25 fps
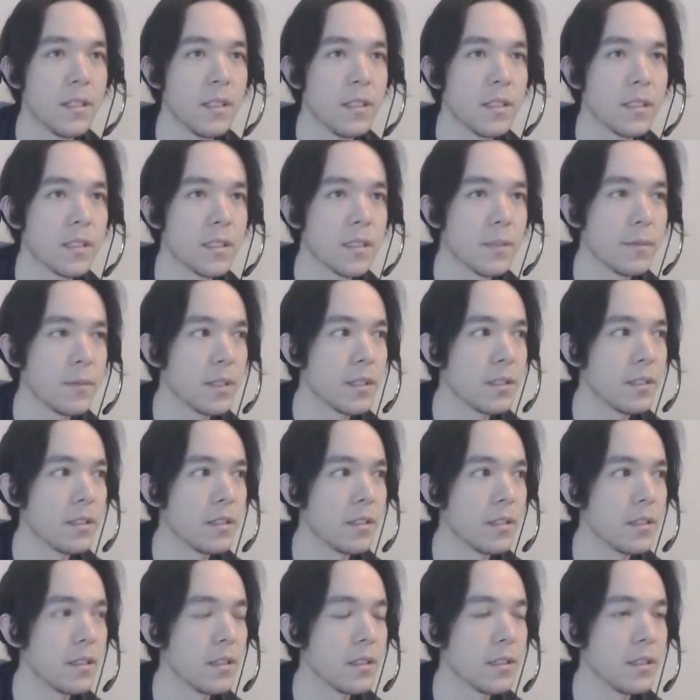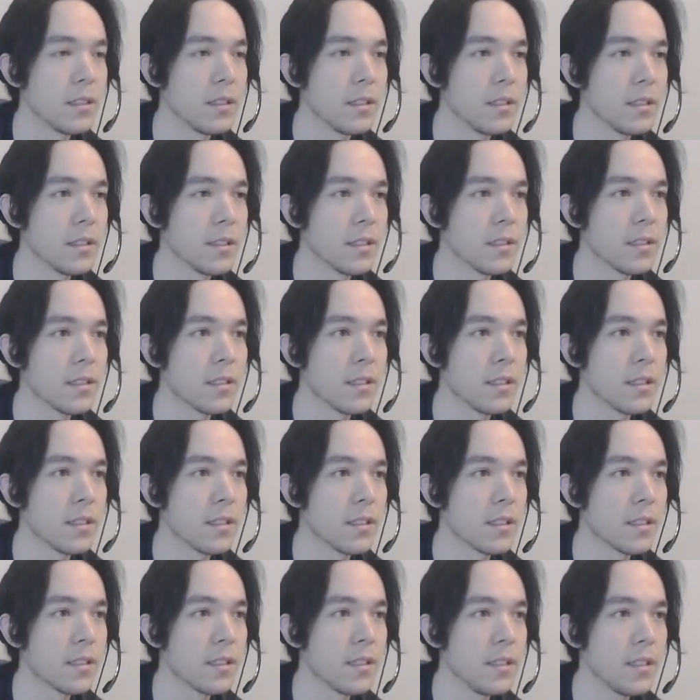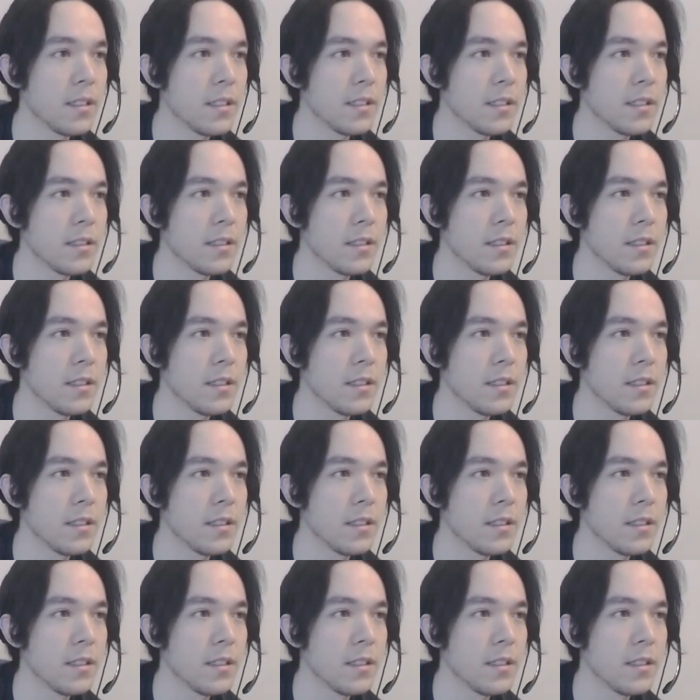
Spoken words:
someone on non-season has done 68,